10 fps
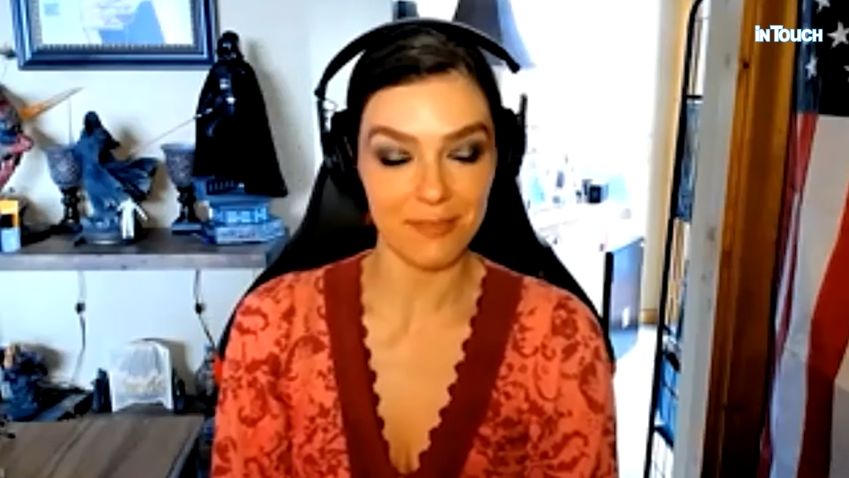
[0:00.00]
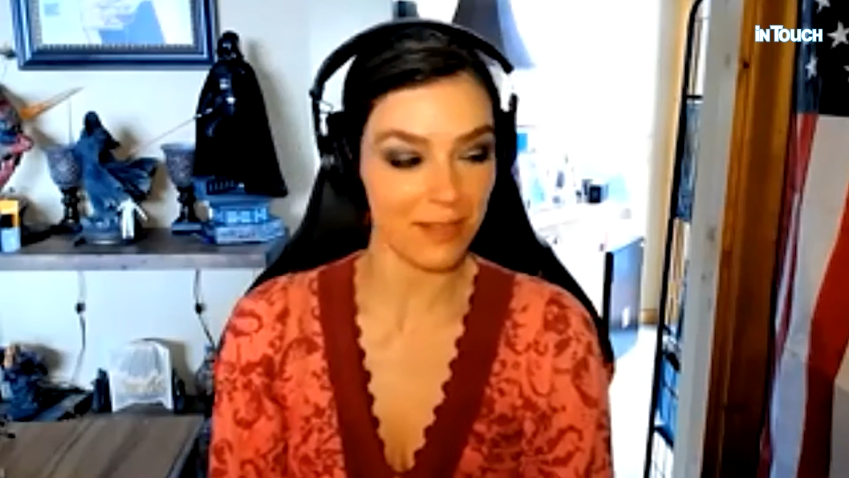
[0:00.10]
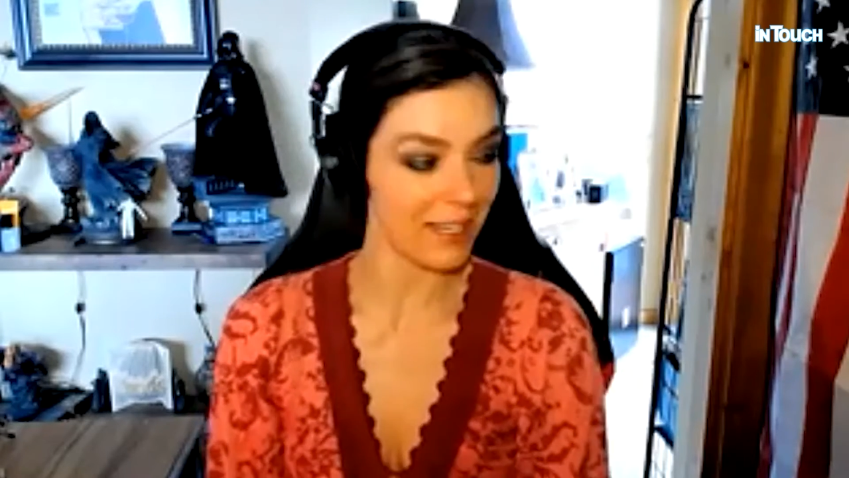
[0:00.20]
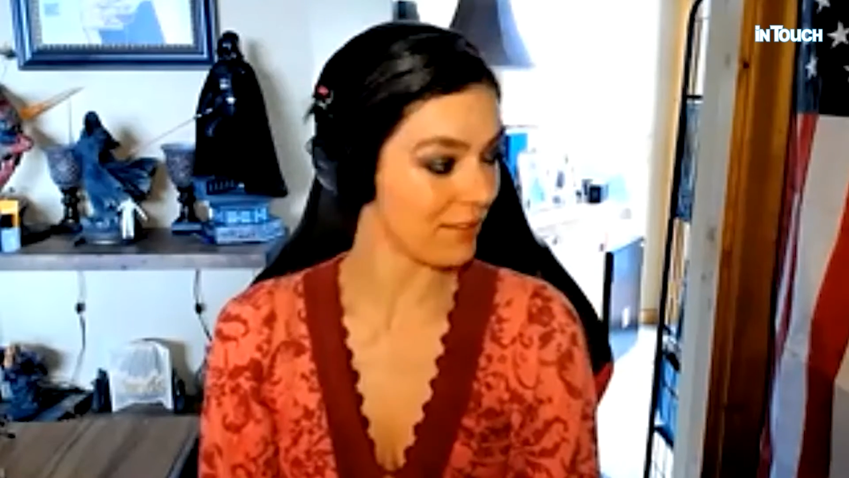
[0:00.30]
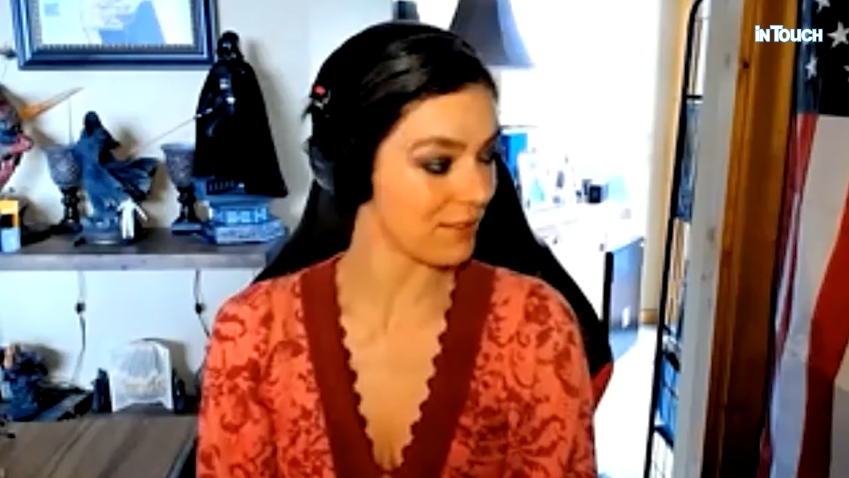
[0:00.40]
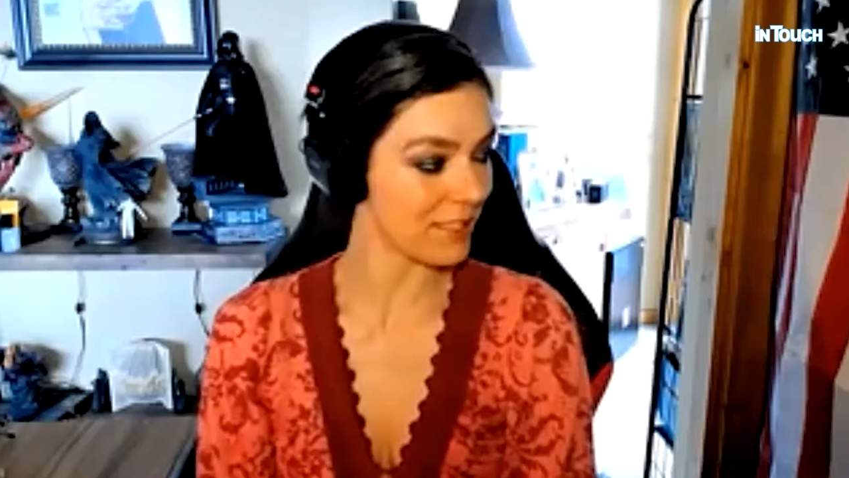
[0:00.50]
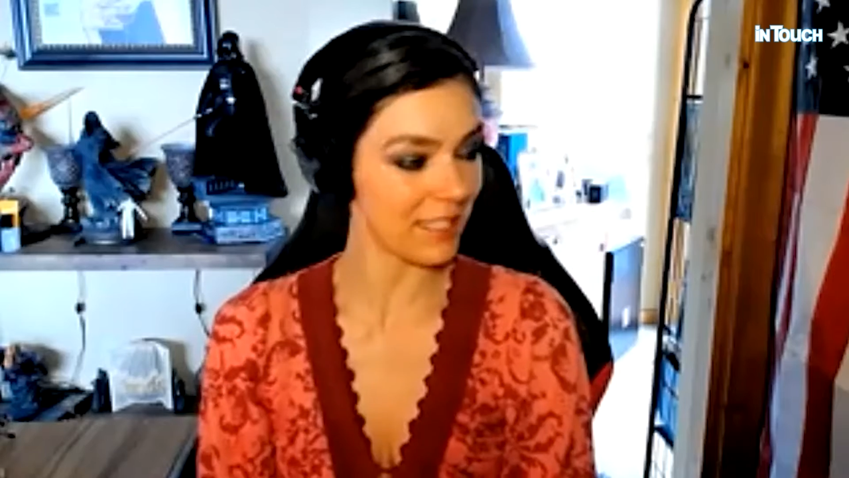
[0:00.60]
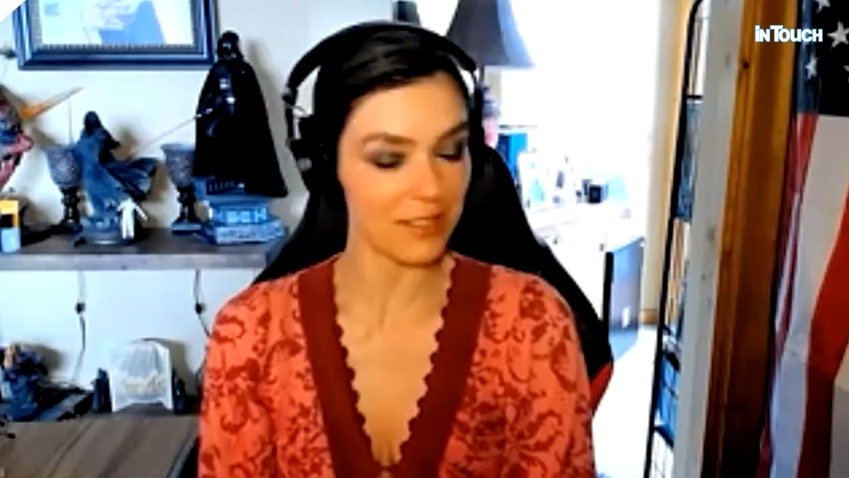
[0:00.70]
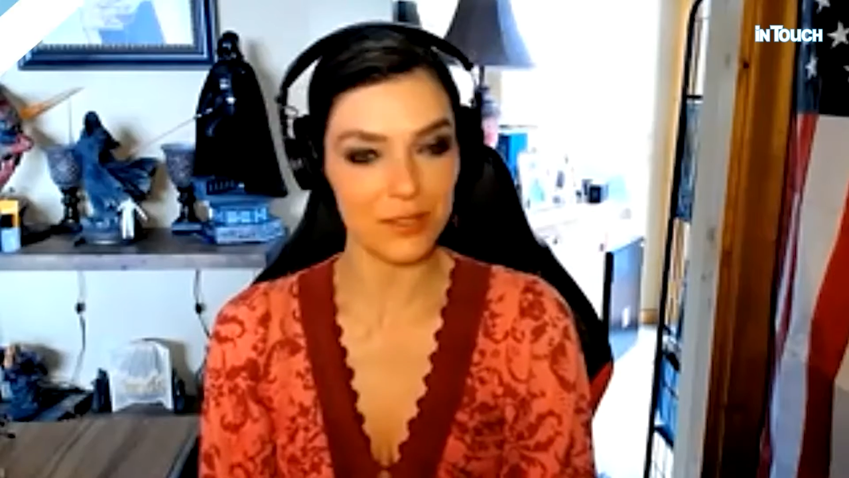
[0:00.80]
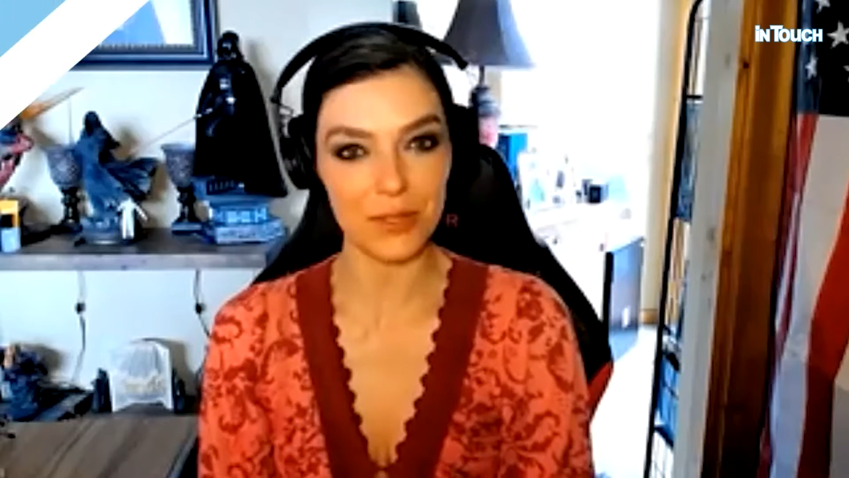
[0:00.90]
right
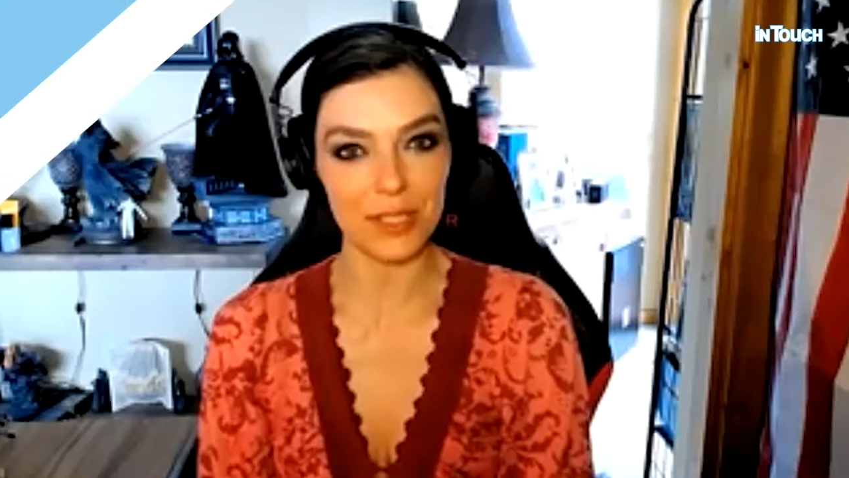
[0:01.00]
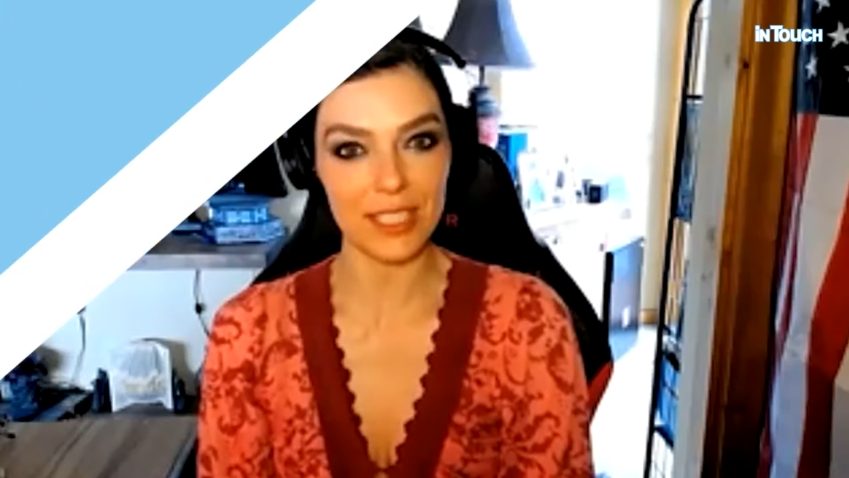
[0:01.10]
outside the door.